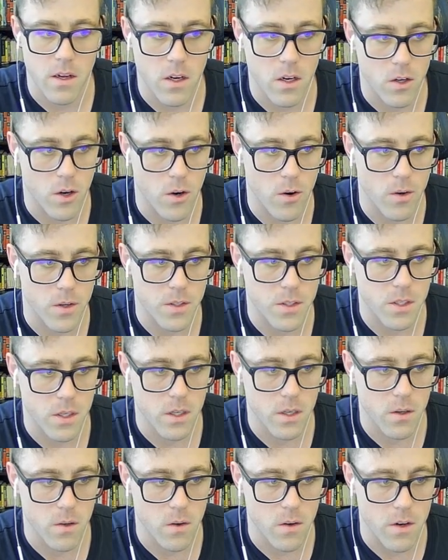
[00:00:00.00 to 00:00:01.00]
currency
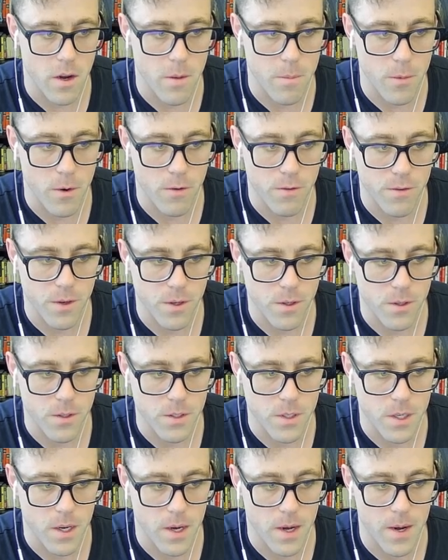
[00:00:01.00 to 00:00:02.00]
or a number field.
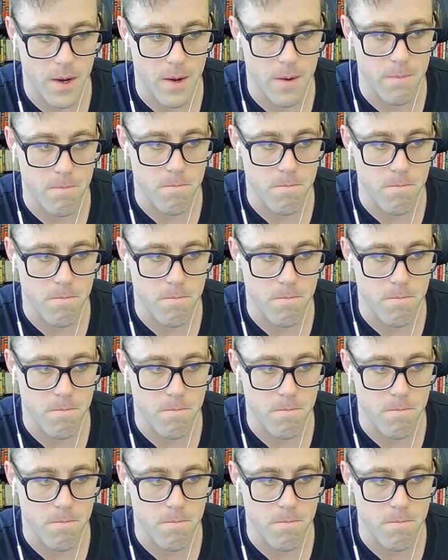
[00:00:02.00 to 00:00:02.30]
Um,